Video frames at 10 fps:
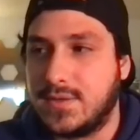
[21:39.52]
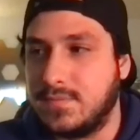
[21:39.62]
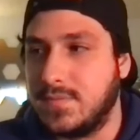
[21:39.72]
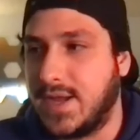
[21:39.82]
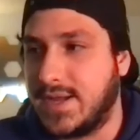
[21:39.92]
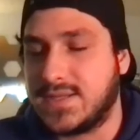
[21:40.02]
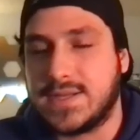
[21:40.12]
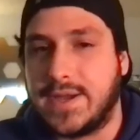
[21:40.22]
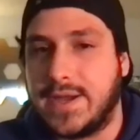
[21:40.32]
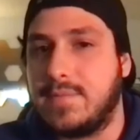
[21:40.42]
night
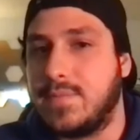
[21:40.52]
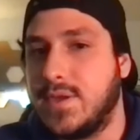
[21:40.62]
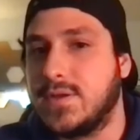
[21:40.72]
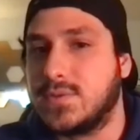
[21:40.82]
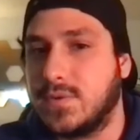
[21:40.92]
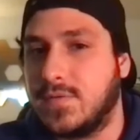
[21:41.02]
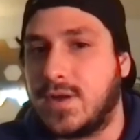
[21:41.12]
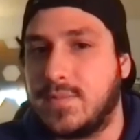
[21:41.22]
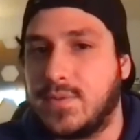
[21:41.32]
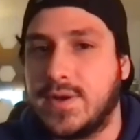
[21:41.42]
to night, being a
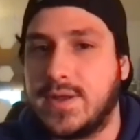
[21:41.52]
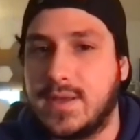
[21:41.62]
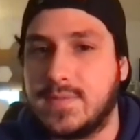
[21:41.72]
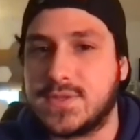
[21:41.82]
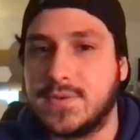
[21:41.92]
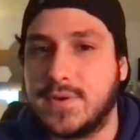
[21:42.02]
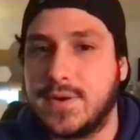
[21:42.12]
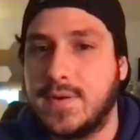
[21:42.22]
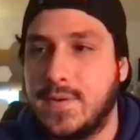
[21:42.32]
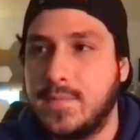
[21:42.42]
25-point-a-game scorer,